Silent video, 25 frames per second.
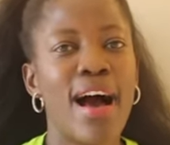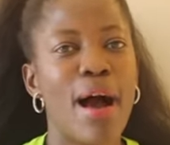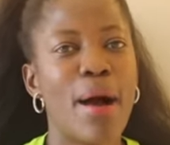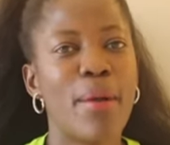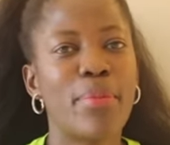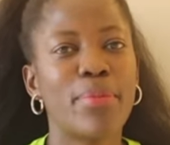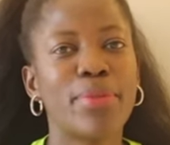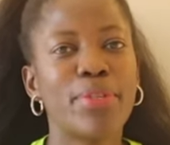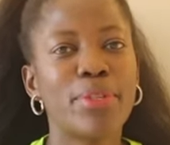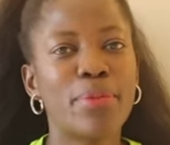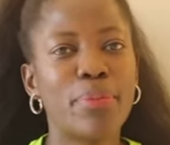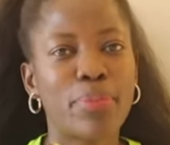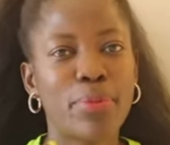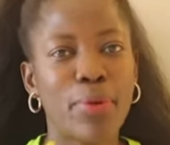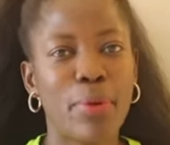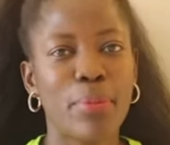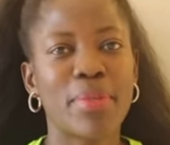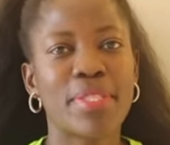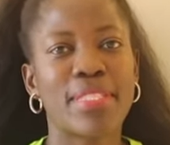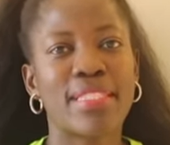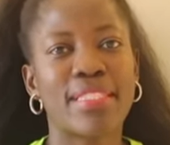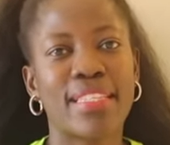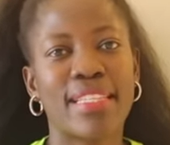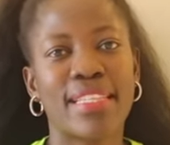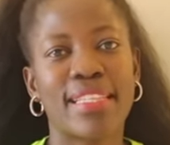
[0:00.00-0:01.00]
not
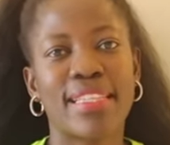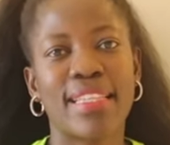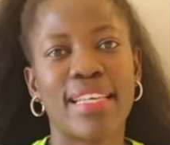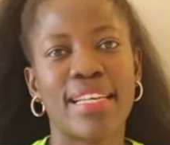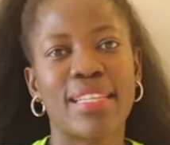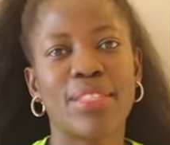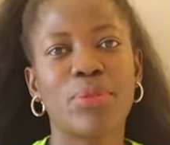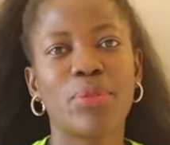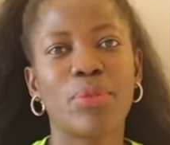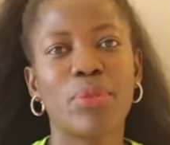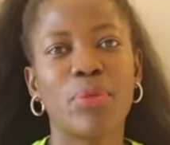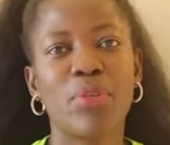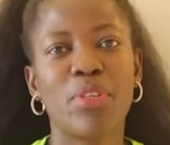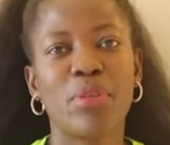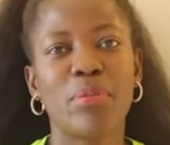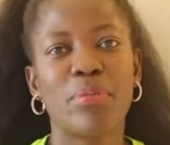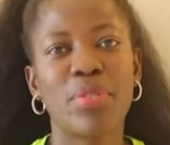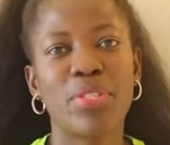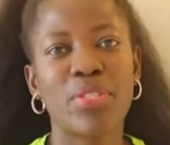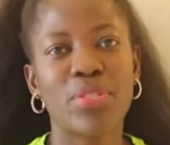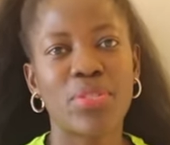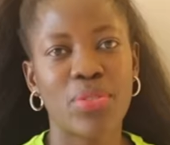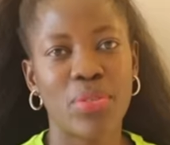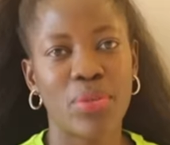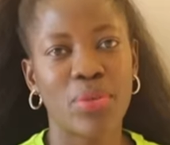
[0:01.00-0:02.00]
promising that we will
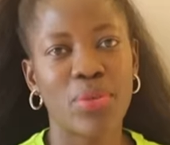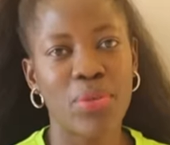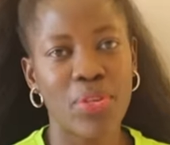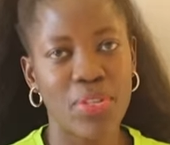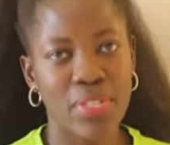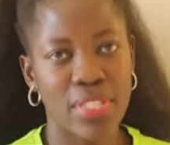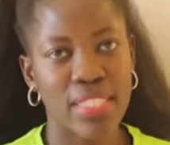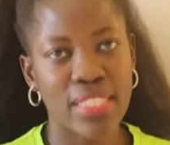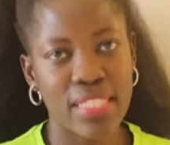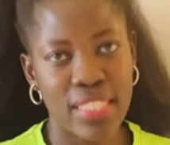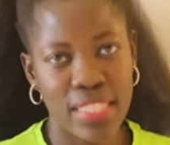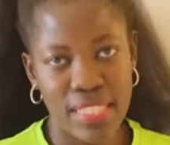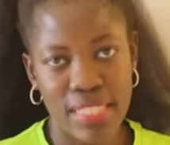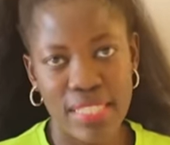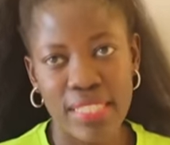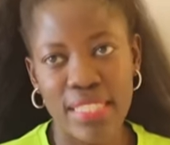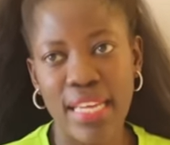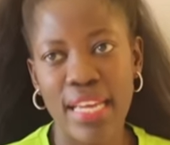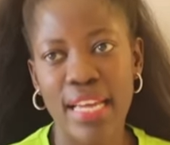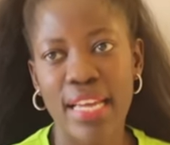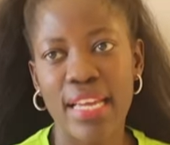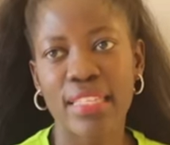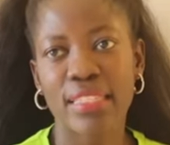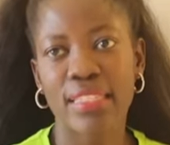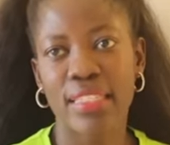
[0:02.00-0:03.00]
be so
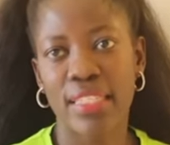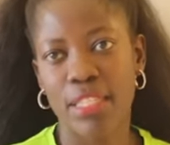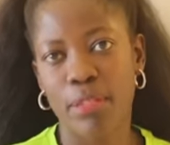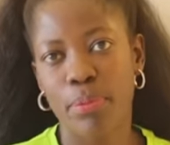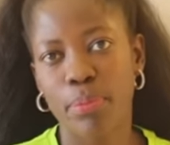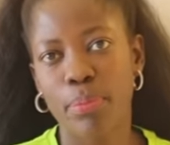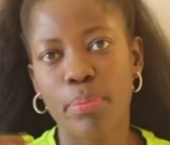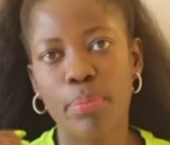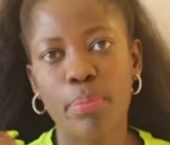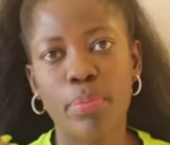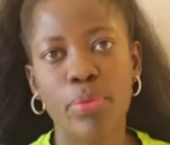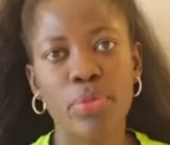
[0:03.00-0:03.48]
consistent and